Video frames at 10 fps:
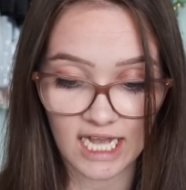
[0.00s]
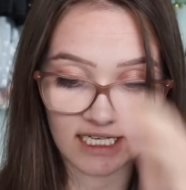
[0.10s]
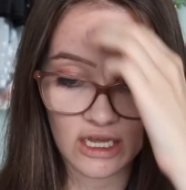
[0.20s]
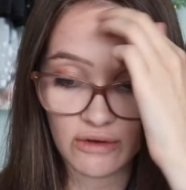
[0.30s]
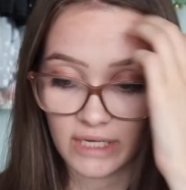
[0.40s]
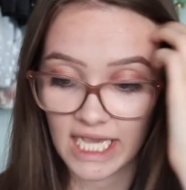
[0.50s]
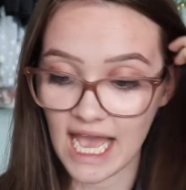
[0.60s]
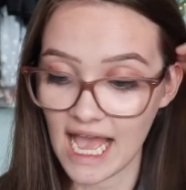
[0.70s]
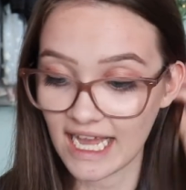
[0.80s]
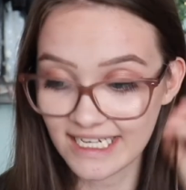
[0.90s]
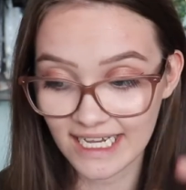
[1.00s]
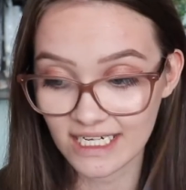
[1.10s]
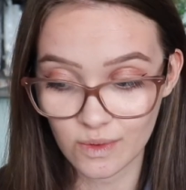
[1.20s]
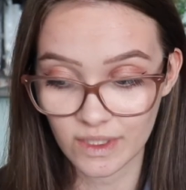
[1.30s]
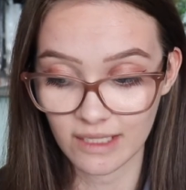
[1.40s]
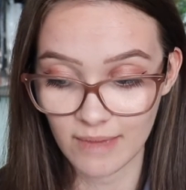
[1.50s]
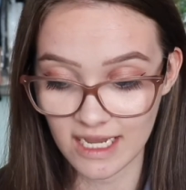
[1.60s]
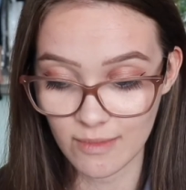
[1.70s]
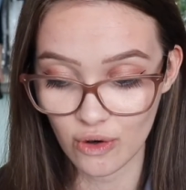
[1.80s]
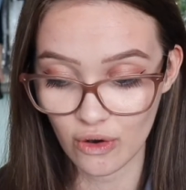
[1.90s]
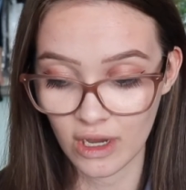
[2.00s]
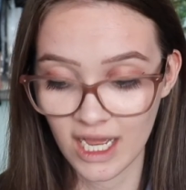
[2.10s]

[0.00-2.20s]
I don't get headaches with them anymore.